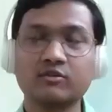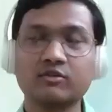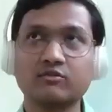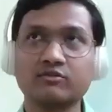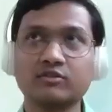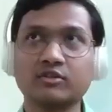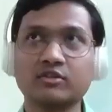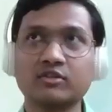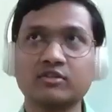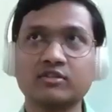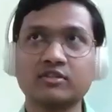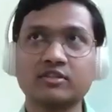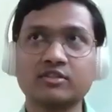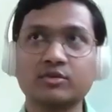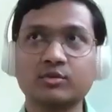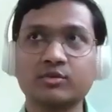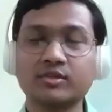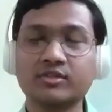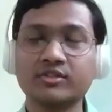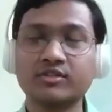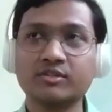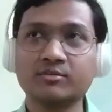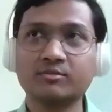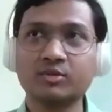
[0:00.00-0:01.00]
you for this
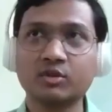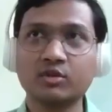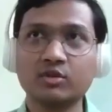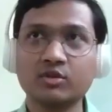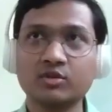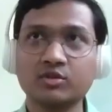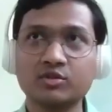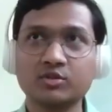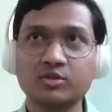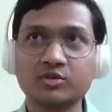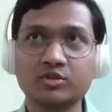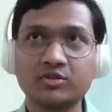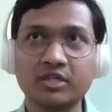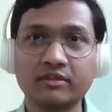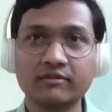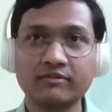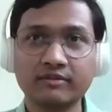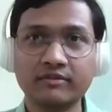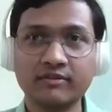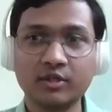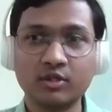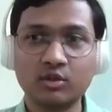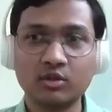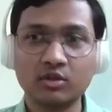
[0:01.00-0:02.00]
question, because usually
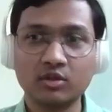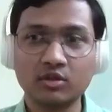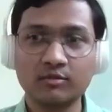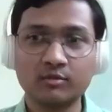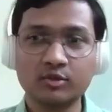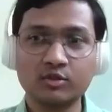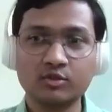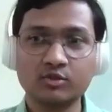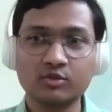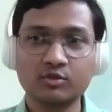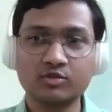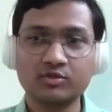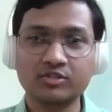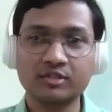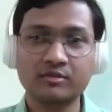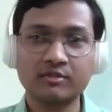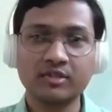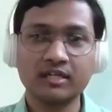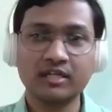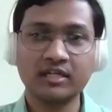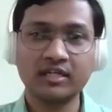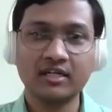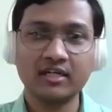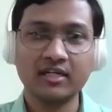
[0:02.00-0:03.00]
when we talk about social
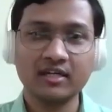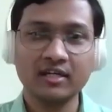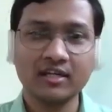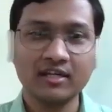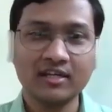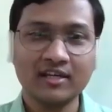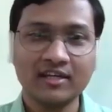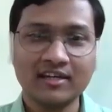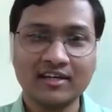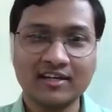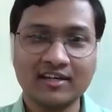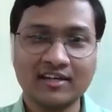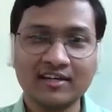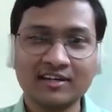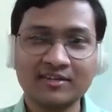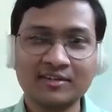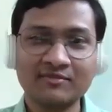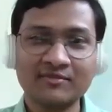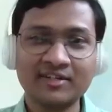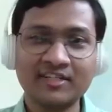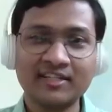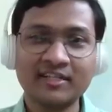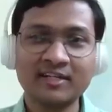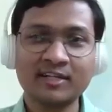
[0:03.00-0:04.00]
media,
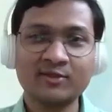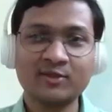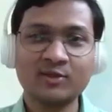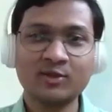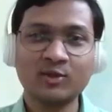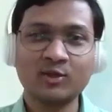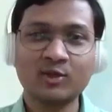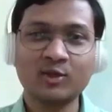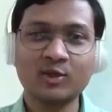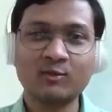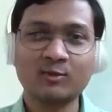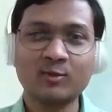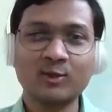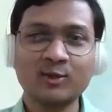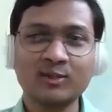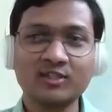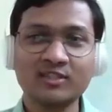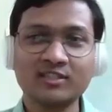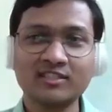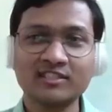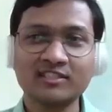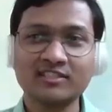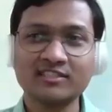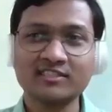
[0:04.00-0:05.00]
we tend to talk about
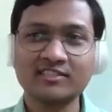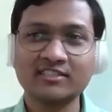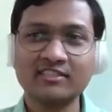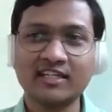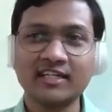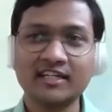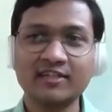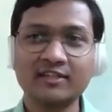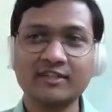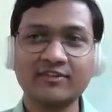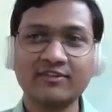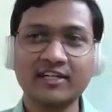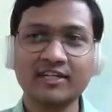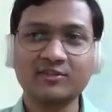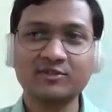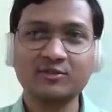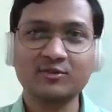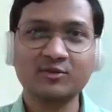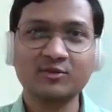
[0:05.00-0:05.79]
the side effects of